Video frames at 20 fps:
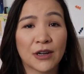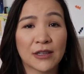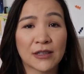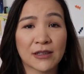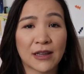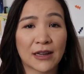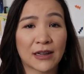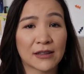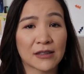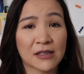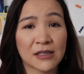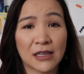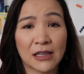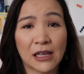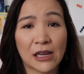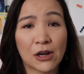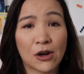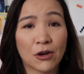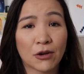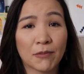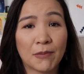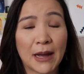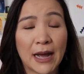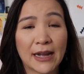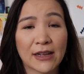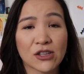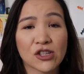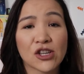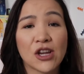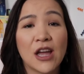It's like a silicone
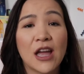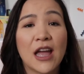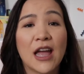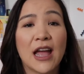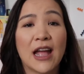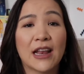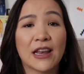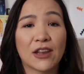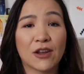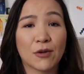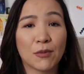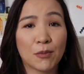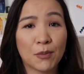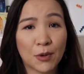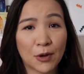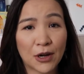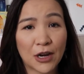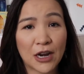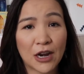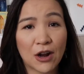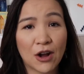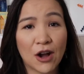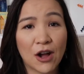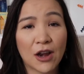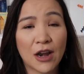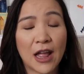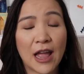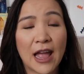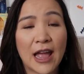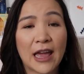patch and you put it
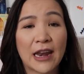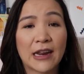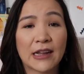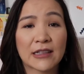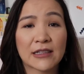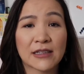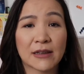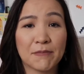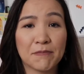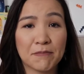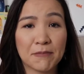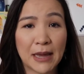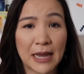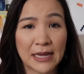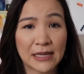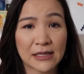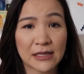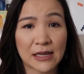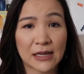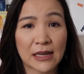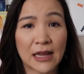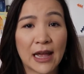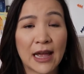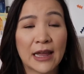on and it's amazing,